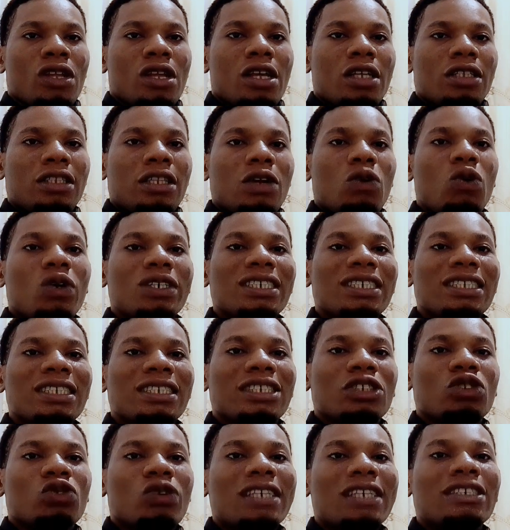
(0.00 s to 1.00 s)
Then once
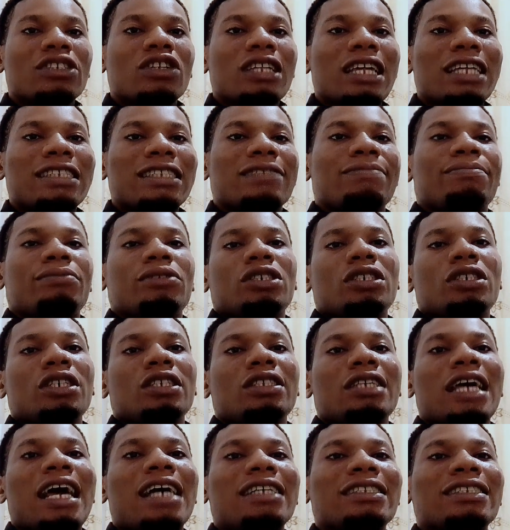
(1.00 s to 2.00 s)
the US dollar
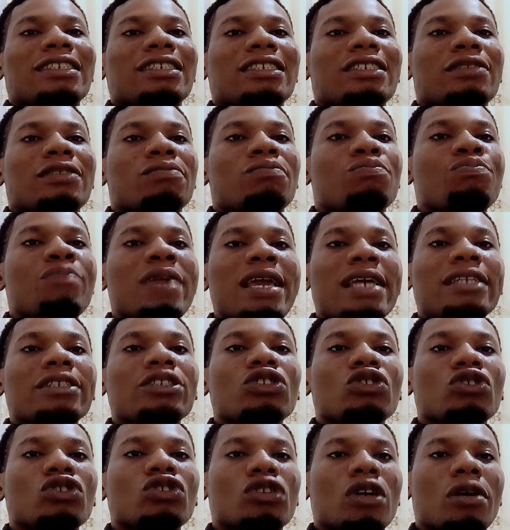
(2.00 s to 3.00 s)
depreciates and the main
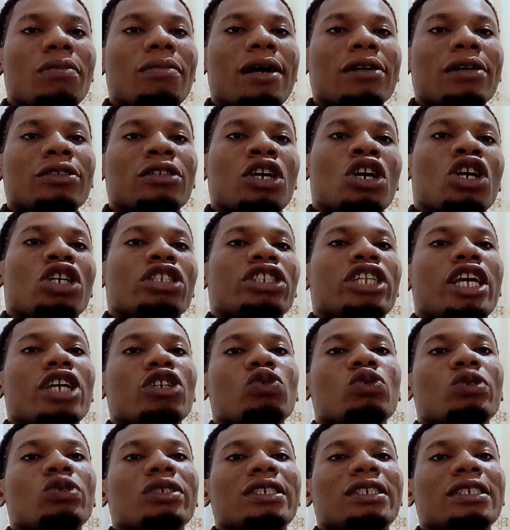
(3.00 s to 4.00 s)
news come out, then
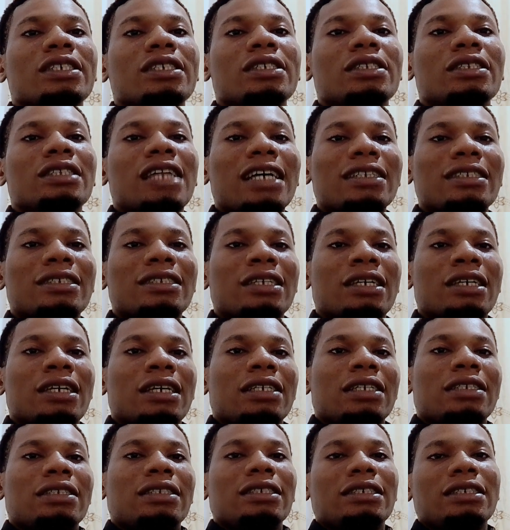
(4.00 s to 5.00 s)
you see that
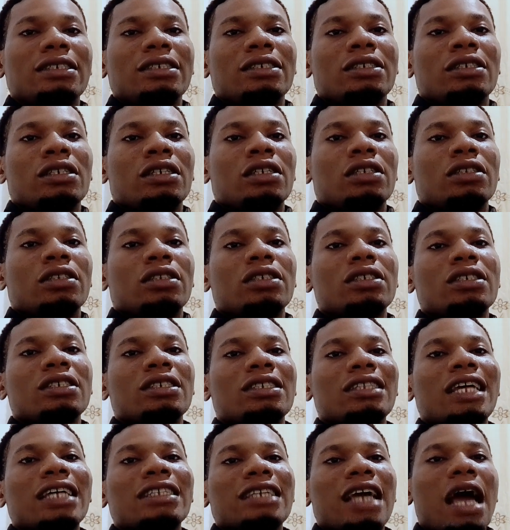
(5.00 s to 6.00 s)
the things
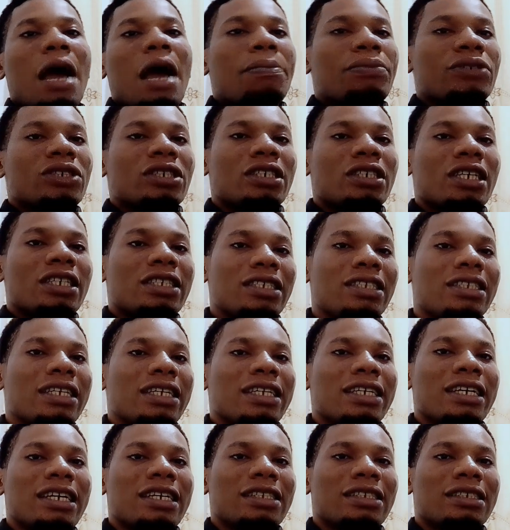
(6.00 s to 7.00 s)
start appreciating
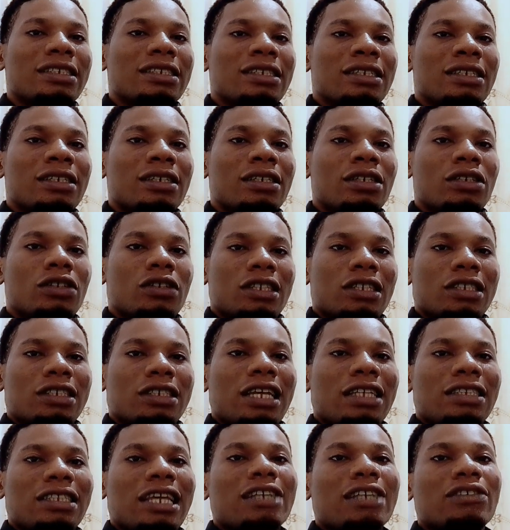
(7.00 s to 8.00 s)
again. You
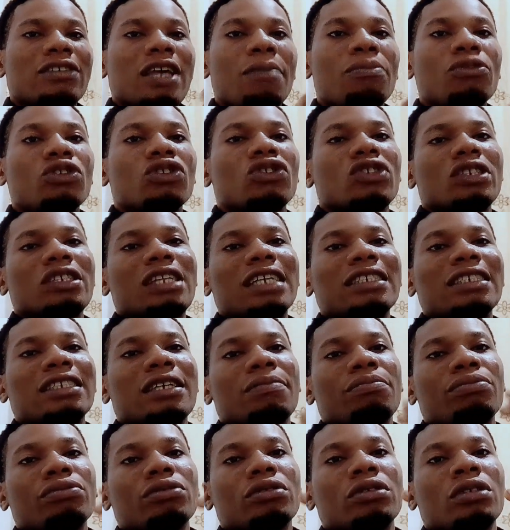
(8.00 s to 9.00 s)
understand? That's why most
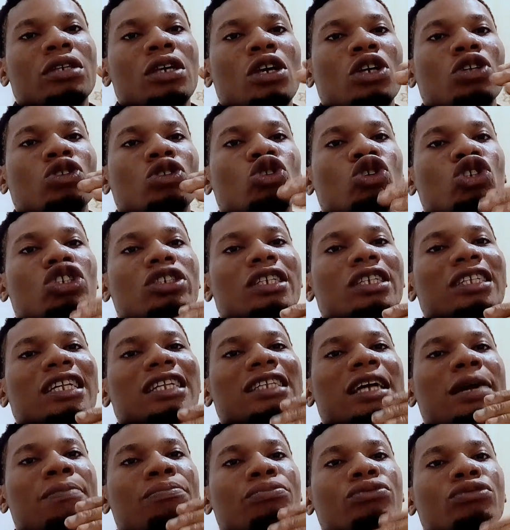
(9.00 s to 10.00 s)
traders, those traders
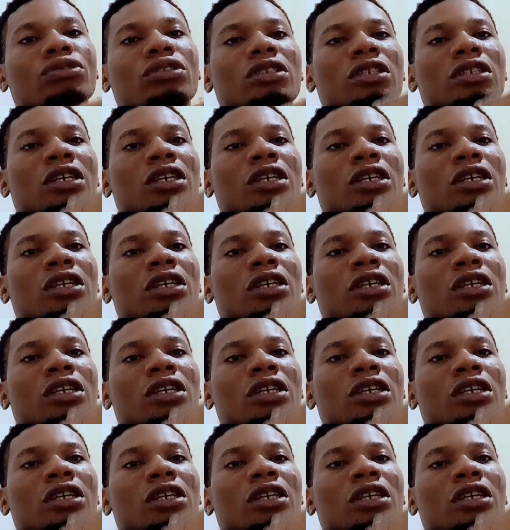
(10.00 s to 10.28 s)
that put